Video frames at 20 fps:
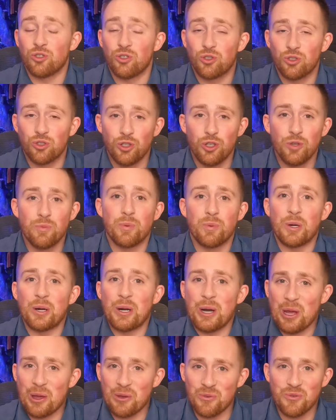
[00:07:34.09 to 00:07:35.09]
a
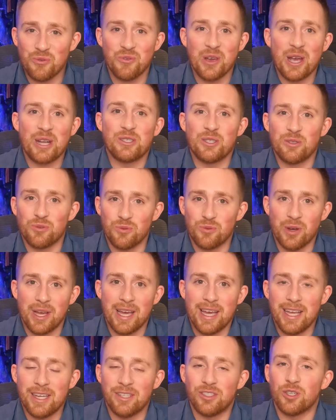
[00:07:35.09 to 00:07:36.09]
super effective
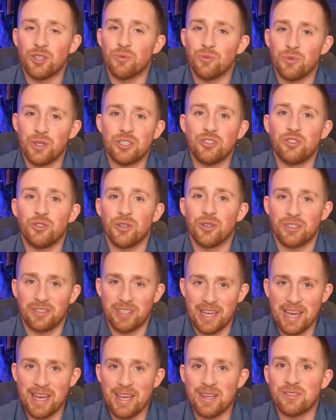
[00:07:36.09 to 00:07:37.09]
way to rid your
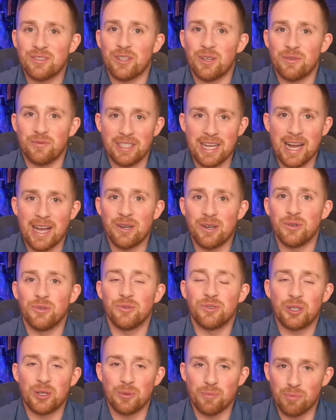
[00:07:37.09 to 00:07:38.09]
tanks of
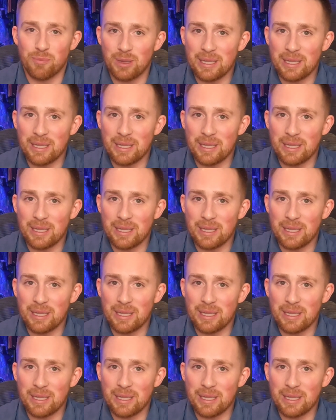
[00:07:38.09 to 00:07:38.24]
dinos